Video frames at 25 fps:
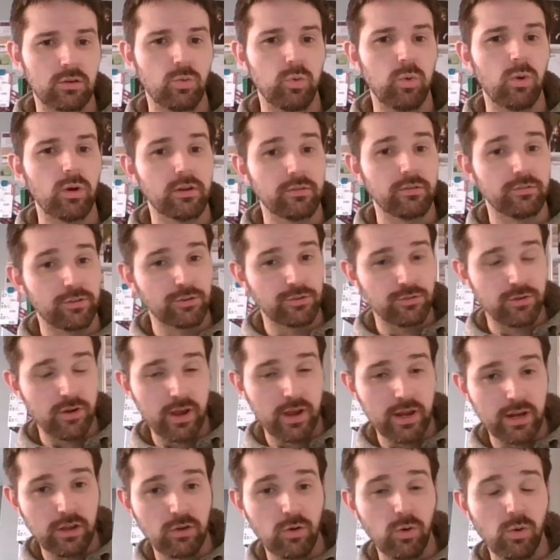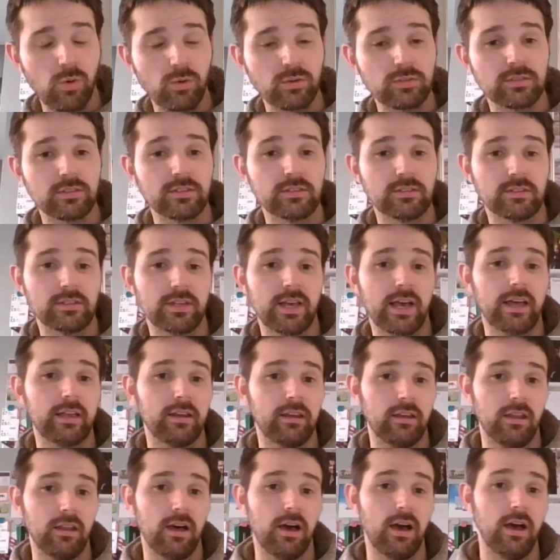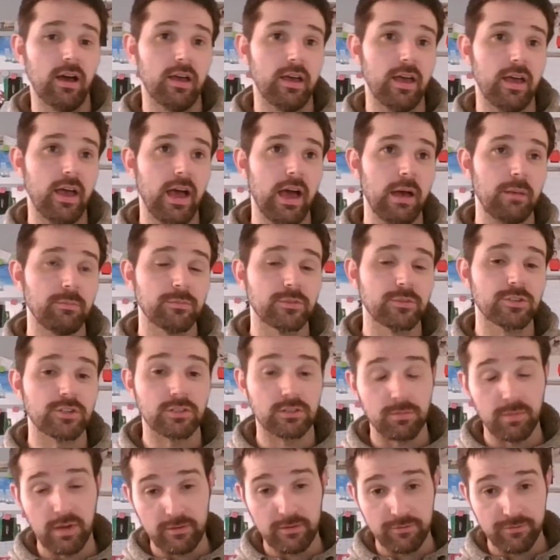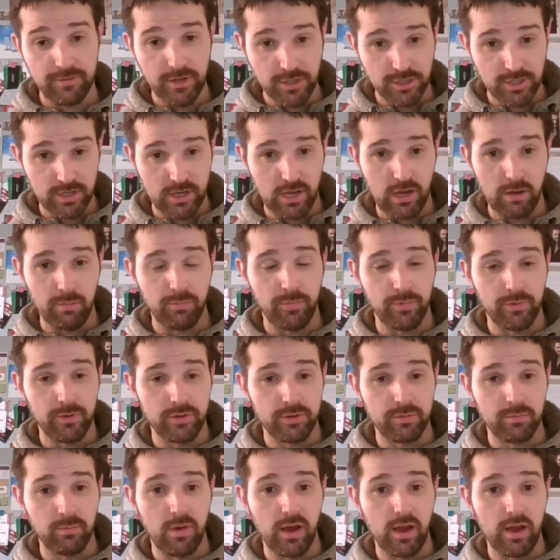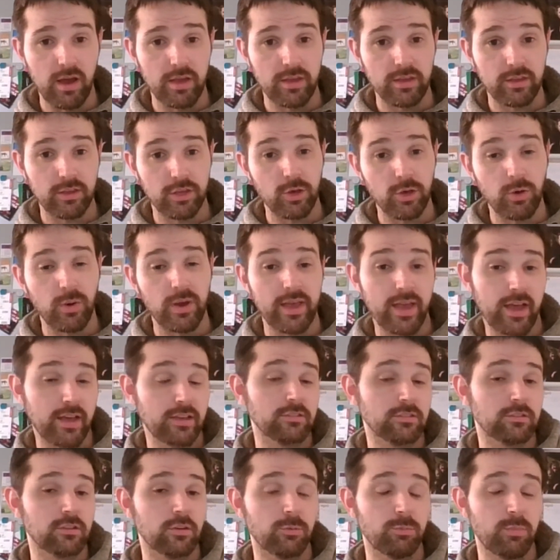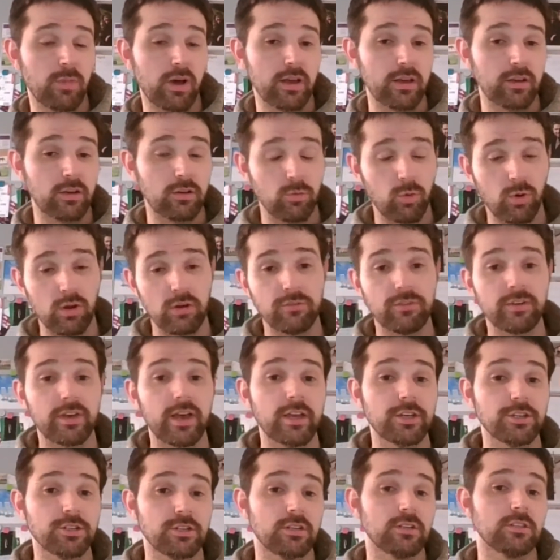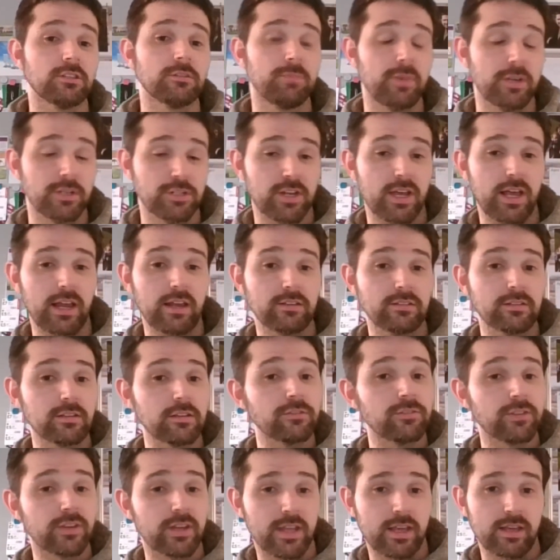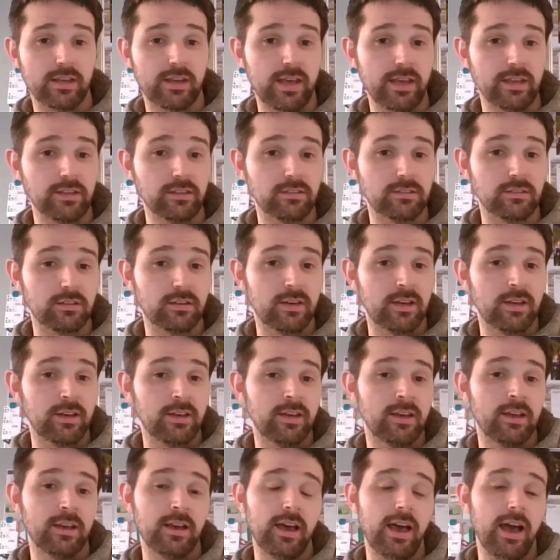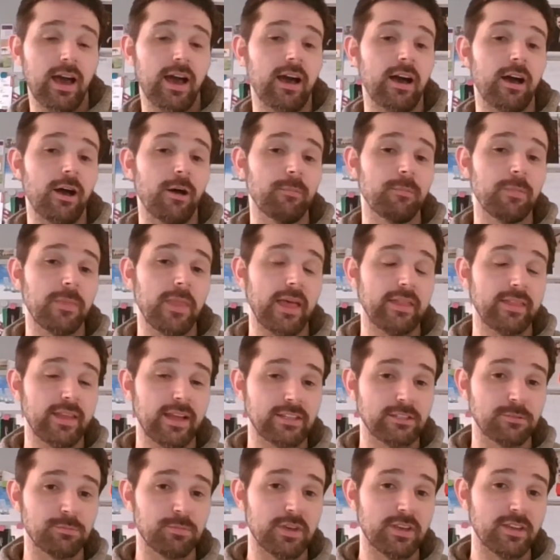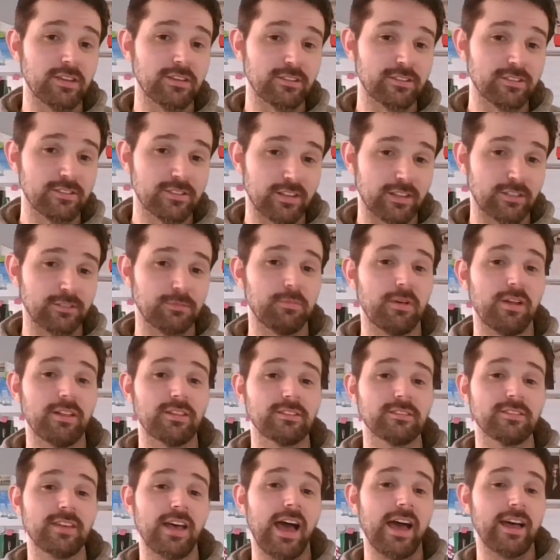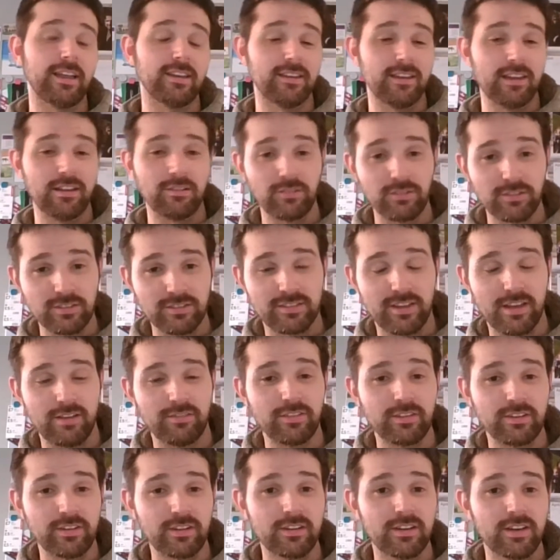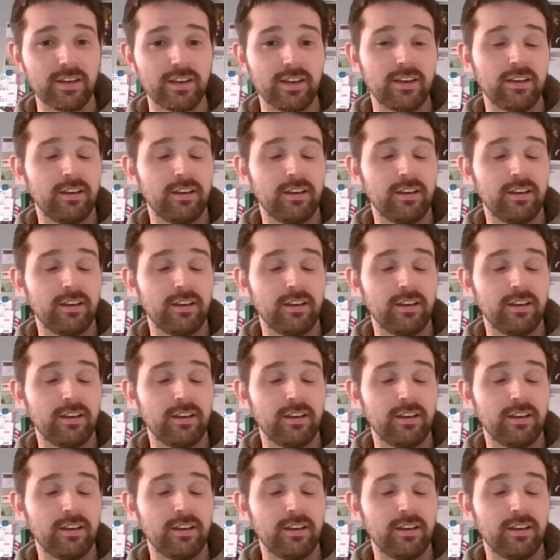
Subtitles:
quite a few training courses, and I am just about finishing up with my QAS, so my qualification in speciality for neonates, and that's been 6 months at level 7,